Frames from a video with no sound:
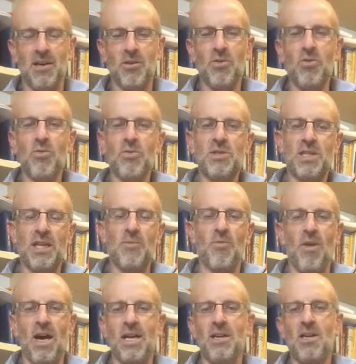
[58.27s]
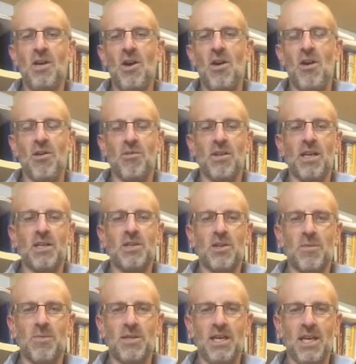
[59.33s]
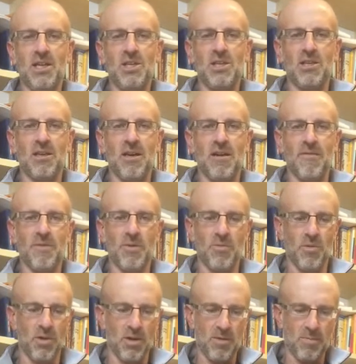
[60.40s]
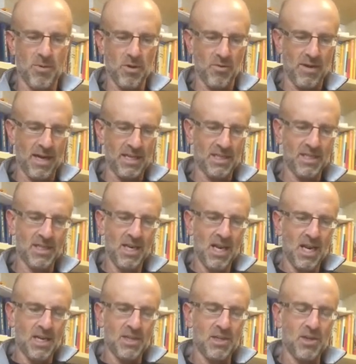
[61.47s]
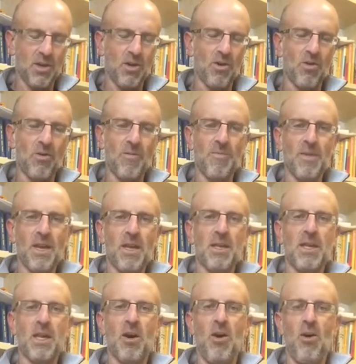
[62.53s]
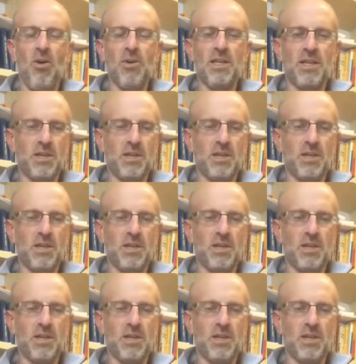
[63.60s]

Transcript: who said what on the interpretation of the word pores. So the old